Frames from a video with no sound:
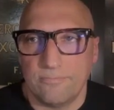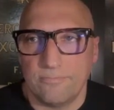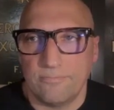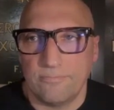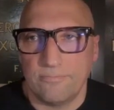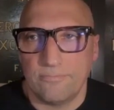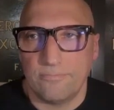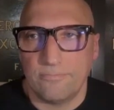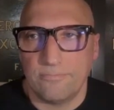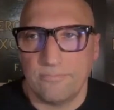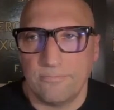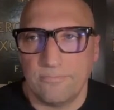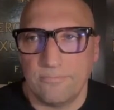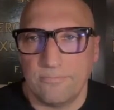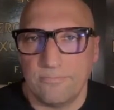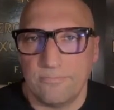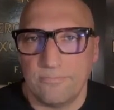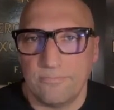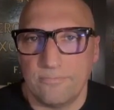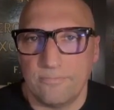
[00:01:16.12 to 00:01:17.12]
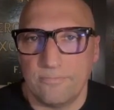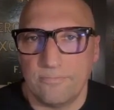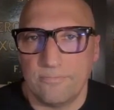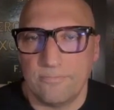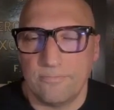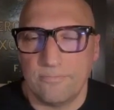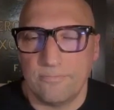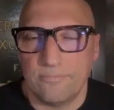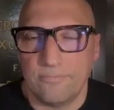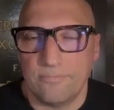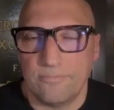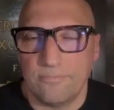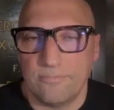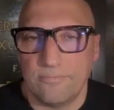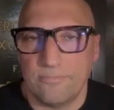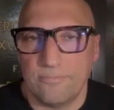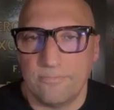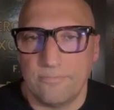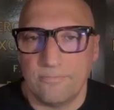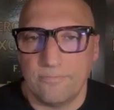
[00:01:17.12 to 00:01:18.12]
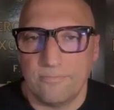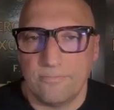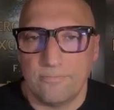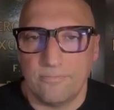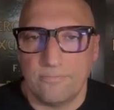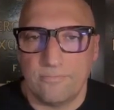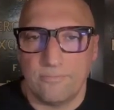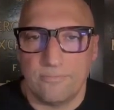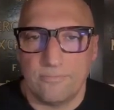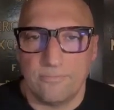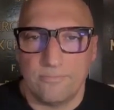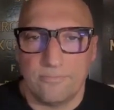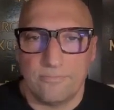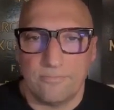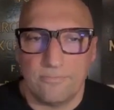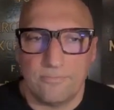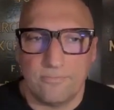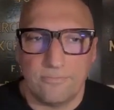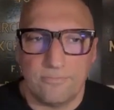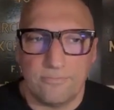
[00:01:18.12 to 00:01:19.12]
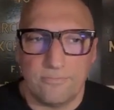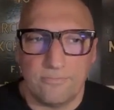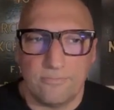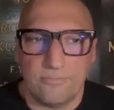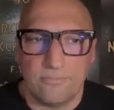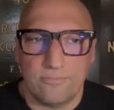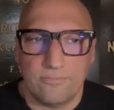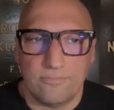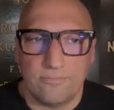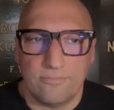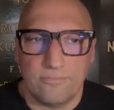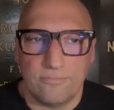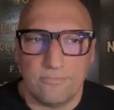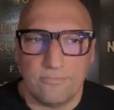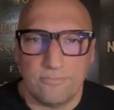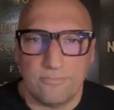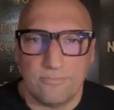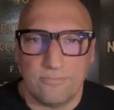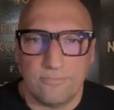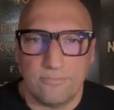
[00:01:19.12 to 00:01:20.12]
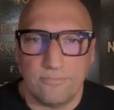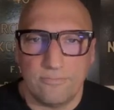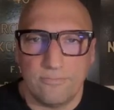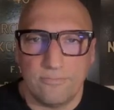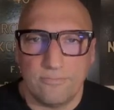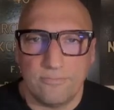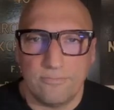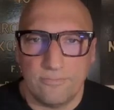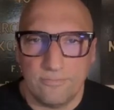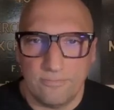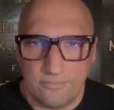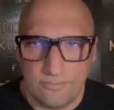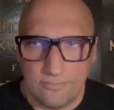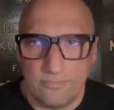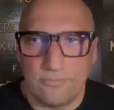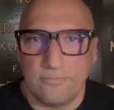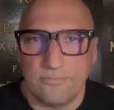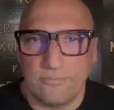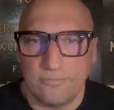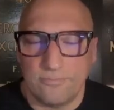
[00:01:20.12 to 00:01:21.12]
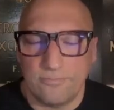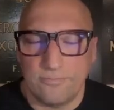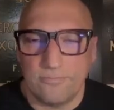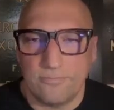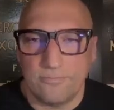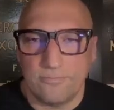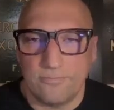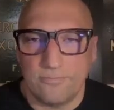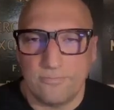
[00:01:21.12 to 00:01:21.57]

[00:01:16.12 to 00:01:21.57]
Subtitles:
This person isn't speaking.